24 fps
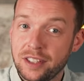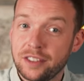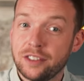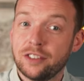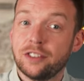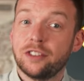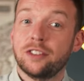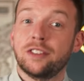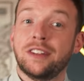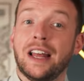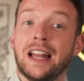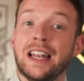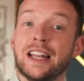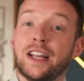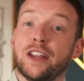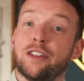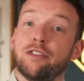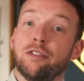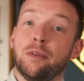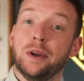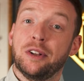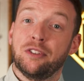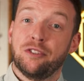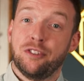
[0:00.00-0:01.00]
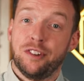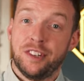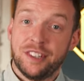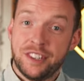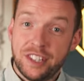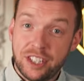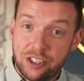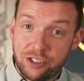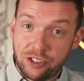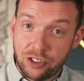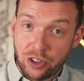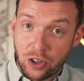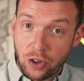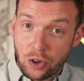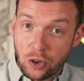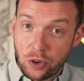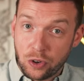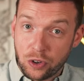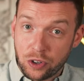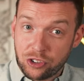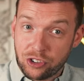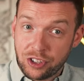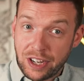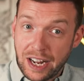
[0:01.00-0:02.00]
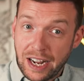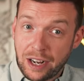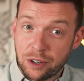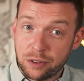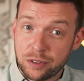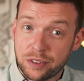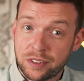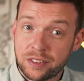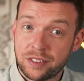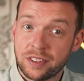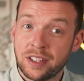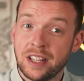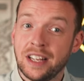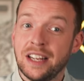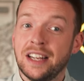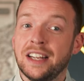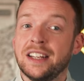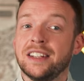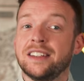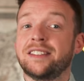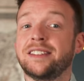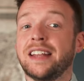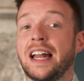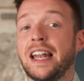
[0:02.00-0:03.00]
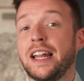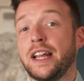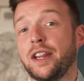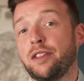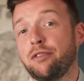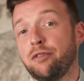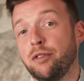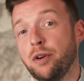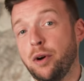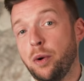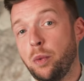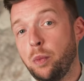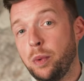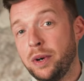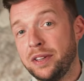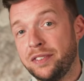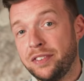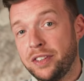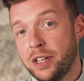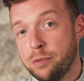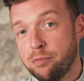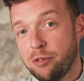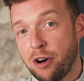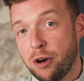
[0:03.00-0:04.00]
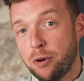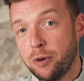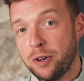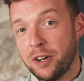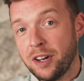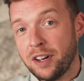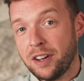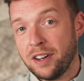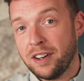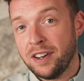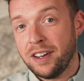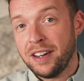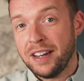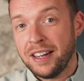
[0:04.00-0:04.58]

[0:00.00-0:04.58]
selling through a traditional auction house, selling through a whiskey broker,